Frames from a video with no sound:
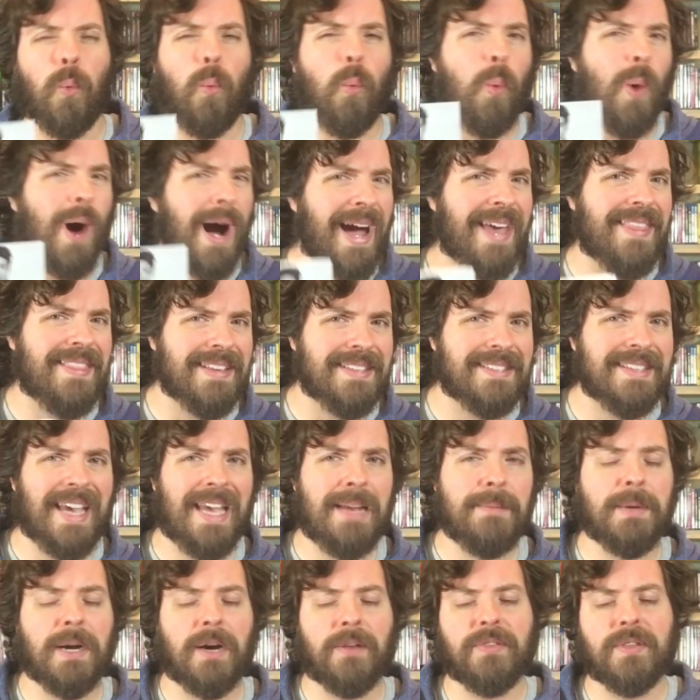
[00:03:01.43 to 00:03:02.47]
why this
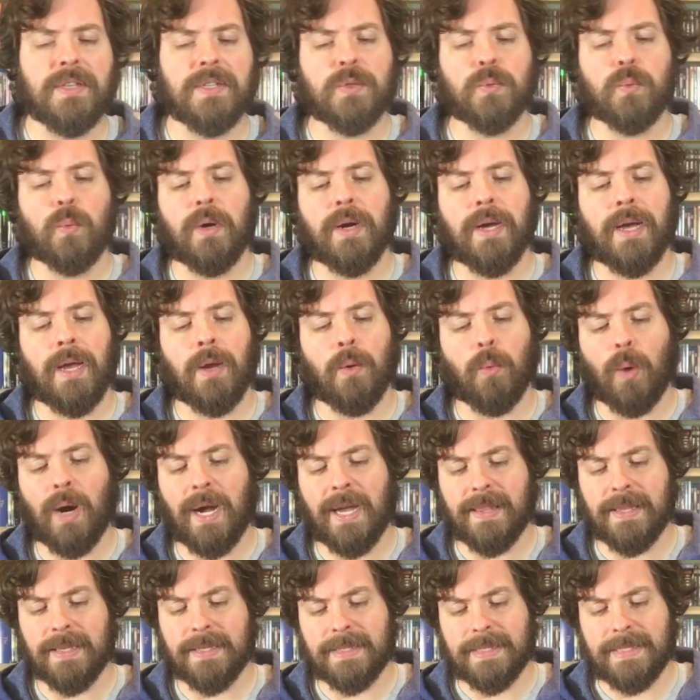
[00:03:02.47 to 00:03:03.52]
came out this way,
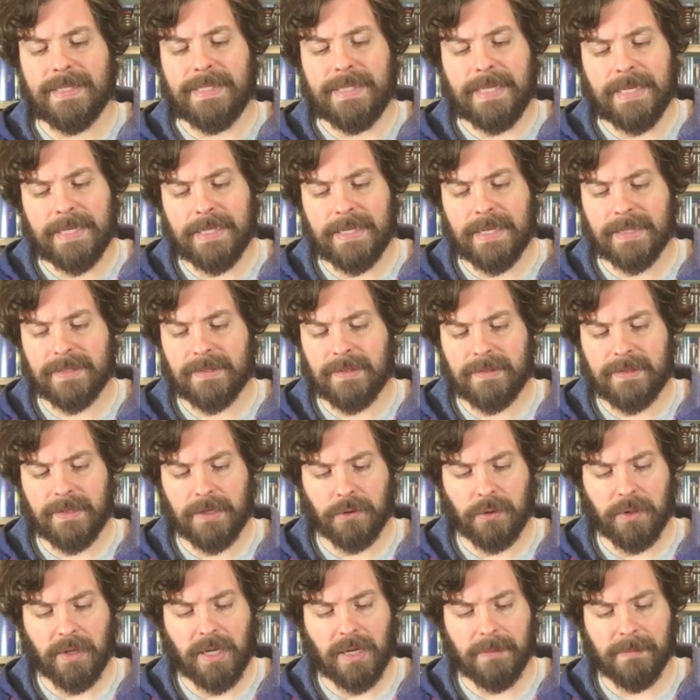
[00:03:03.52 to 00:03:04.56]
why this didn't
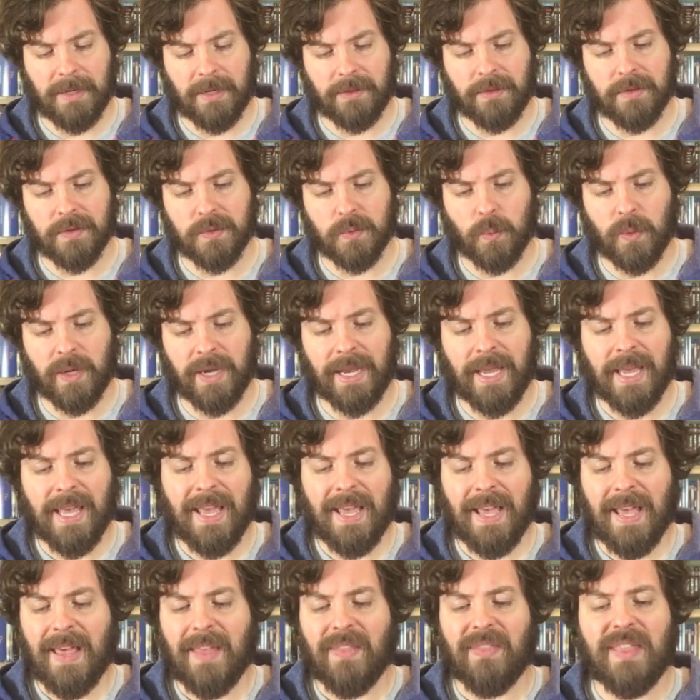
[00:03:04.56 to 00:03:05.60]
necessarily come out this way.
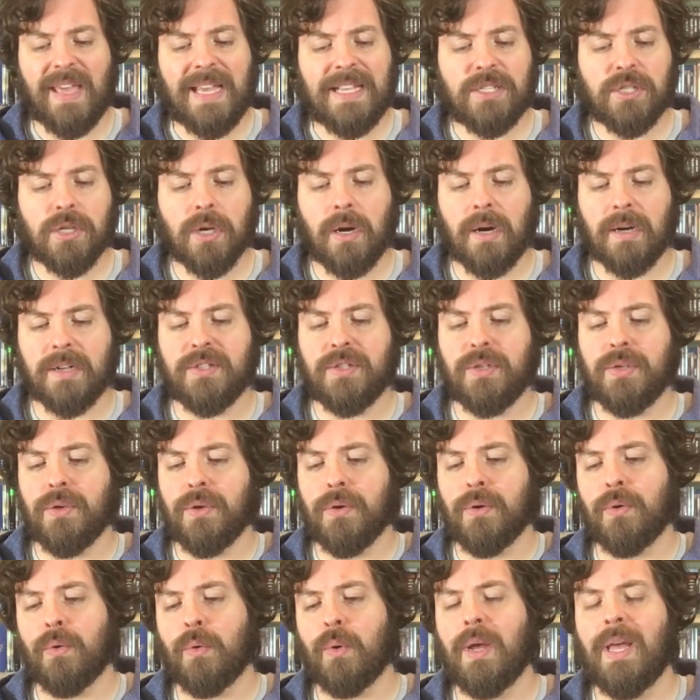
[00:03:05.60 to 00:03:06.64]
They talk
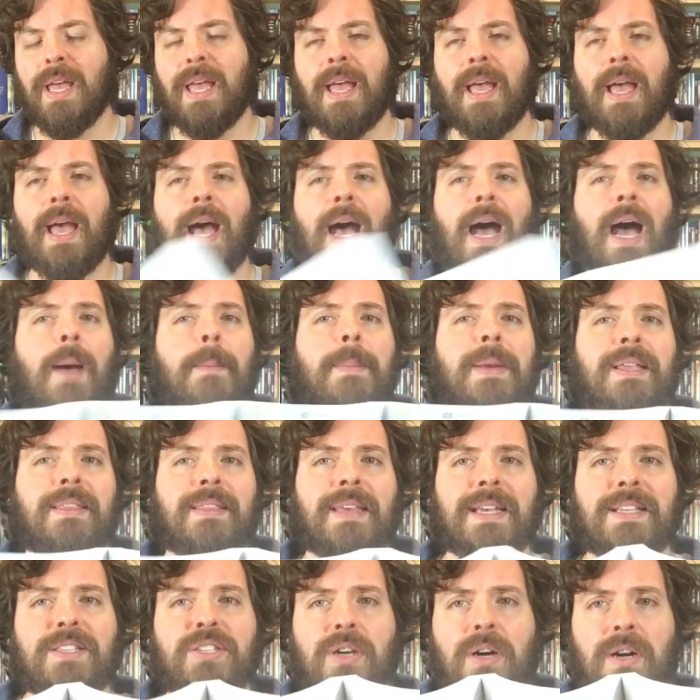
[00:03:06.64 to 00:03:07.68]
to, I mean,
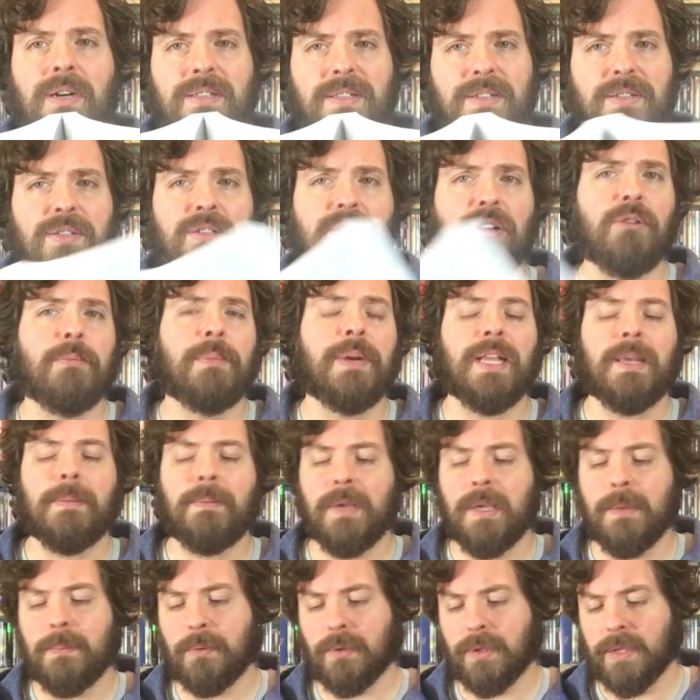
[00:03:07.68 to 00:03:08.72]
they talk to so many
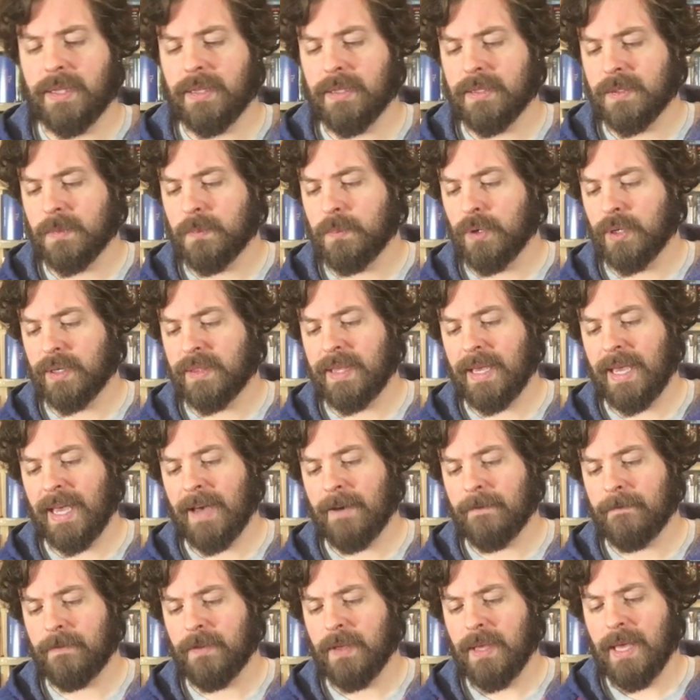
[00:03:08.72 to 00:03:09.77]
people in this book. They
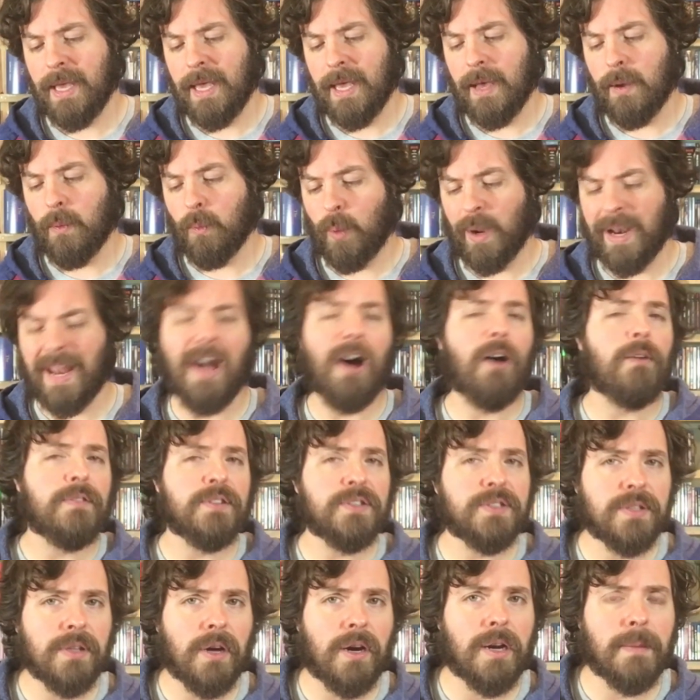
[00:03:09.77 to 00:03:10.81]
have what
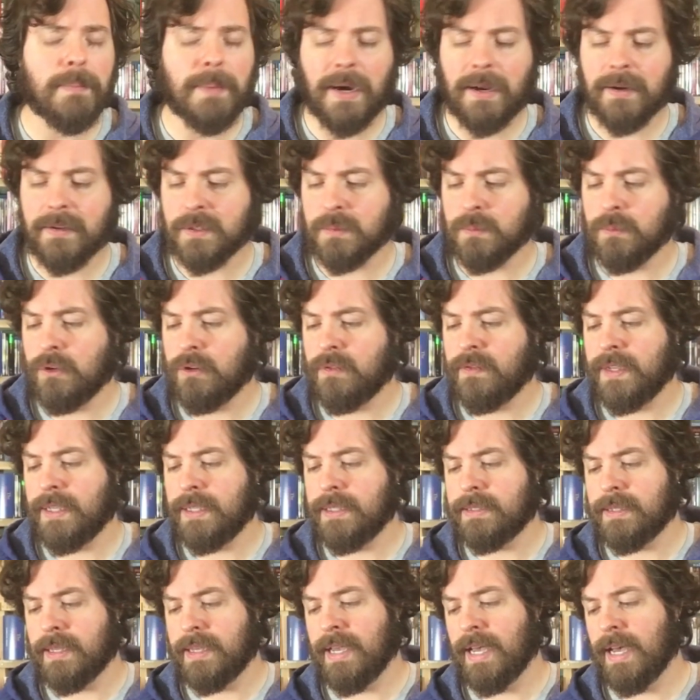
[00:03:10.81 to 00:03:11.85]
Elvis thought about his
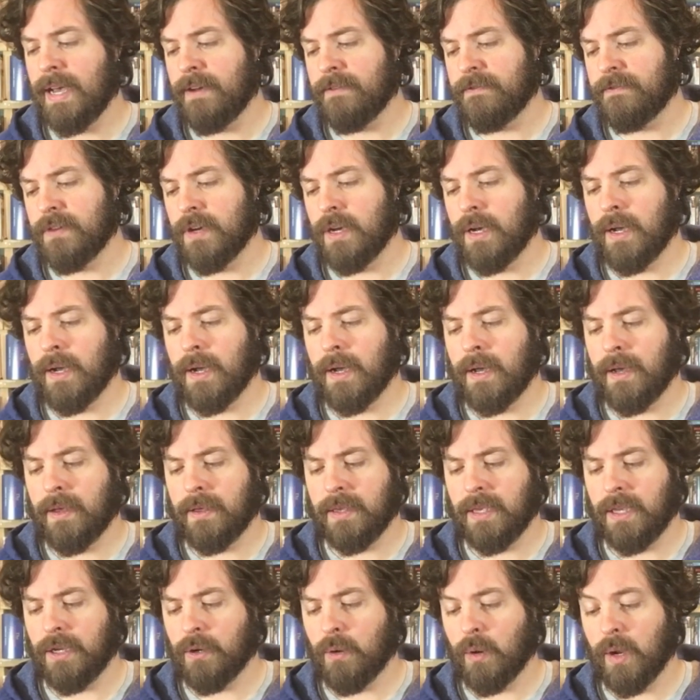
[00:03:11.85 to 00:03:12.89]
movies. They have, uh,
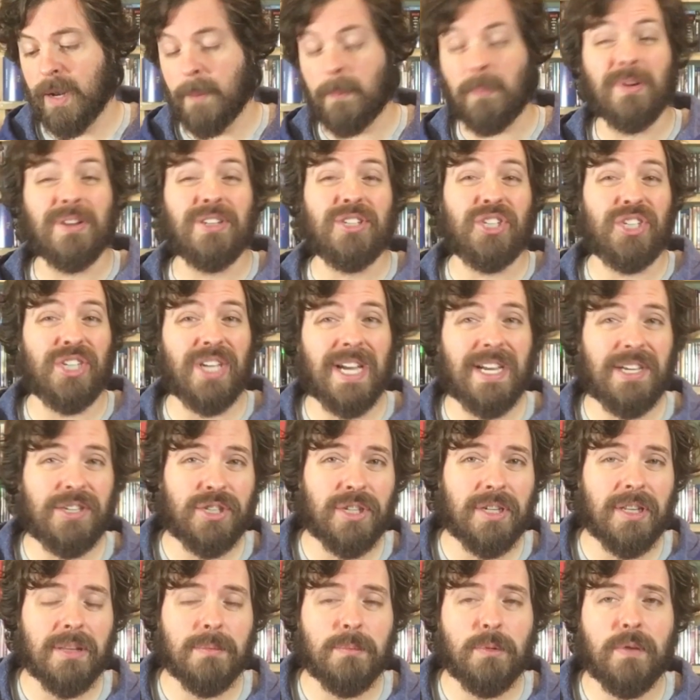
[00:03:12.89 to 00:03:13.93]
you know, an
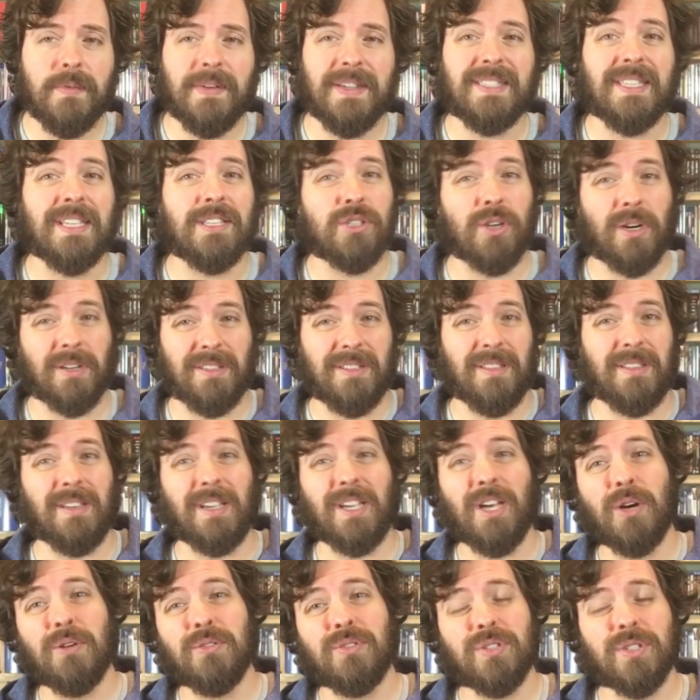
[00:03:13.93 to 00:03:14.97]
appreciation of the movies. They talk to the
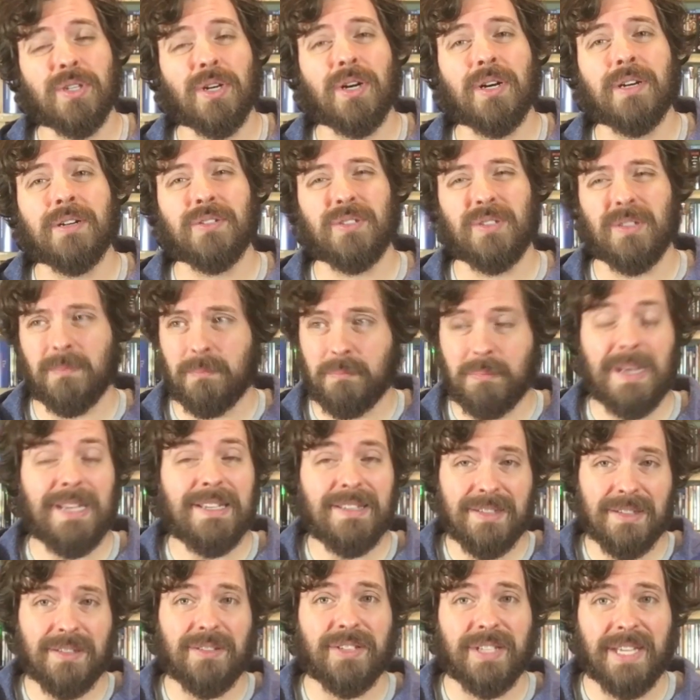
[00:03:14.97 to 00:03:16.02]
co-stars.
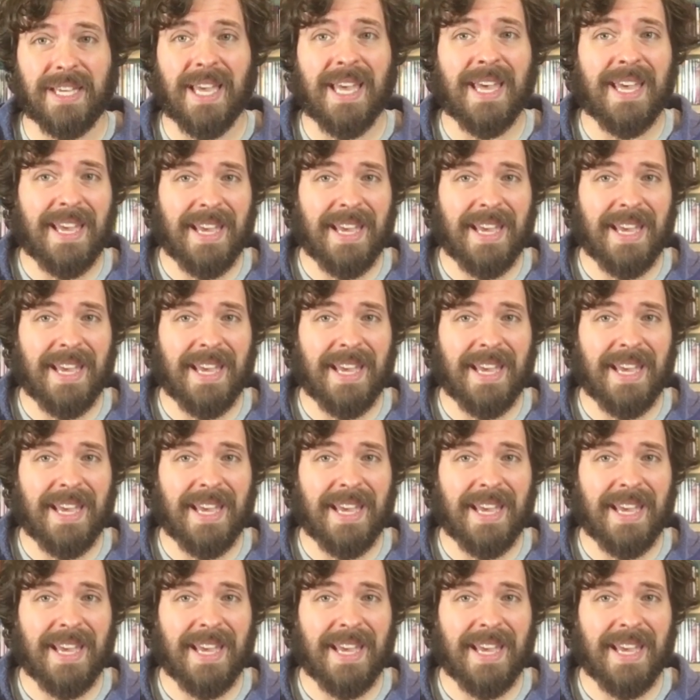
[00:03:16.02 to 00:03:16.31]
Basically,